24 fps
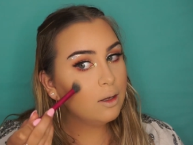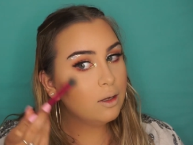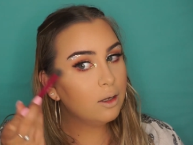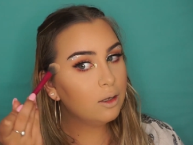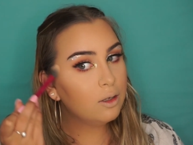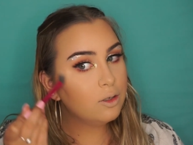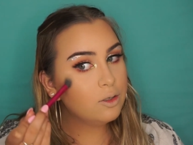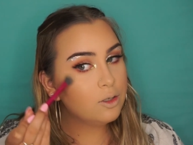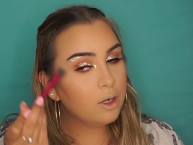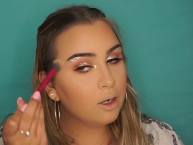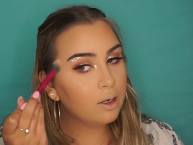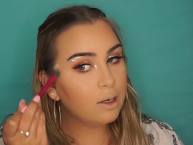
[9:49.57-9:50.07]

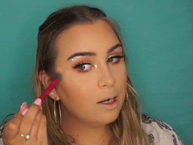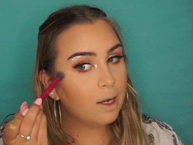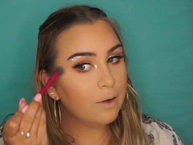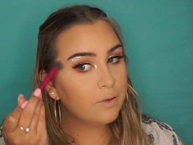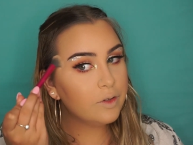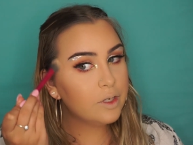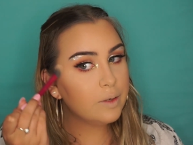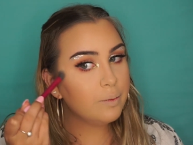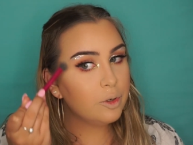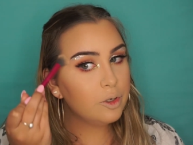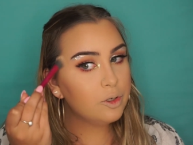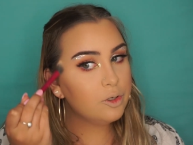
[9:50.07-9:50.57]
you don't have
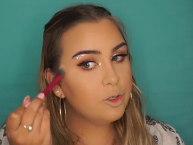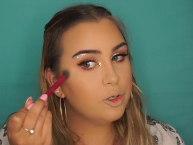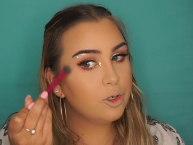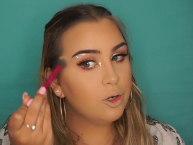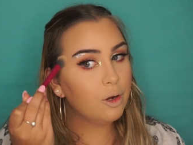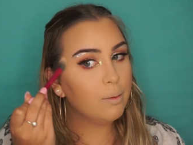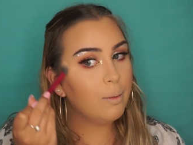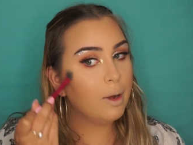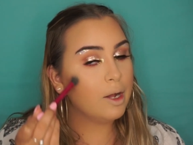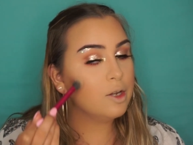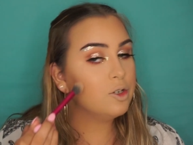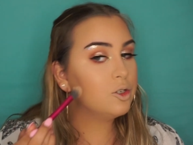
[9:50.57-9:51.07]
to put
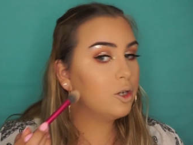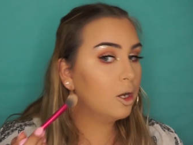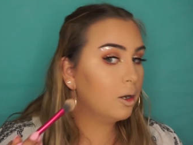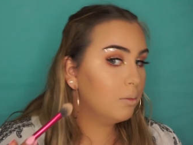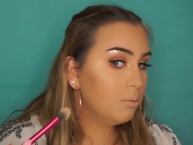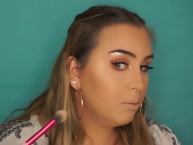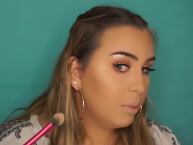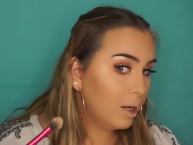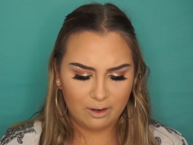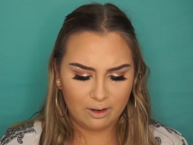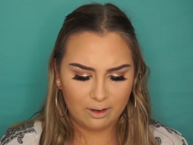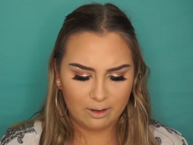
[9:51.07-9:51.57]
too much
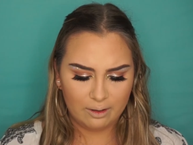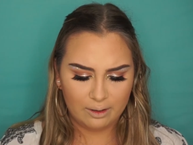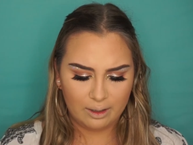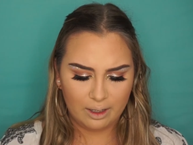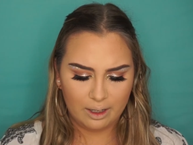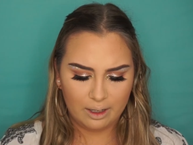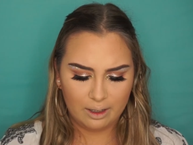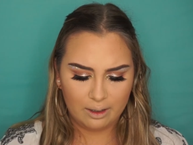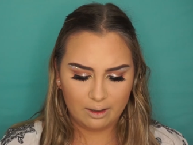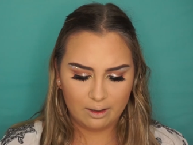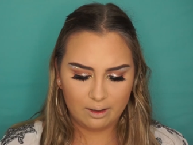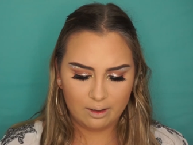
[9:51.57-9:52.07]
on, but I'm
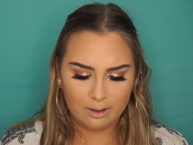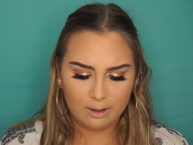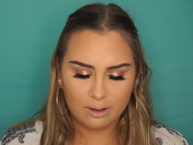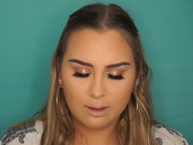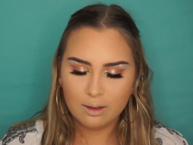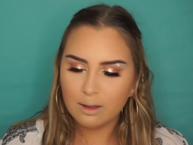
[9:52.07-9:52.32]
like,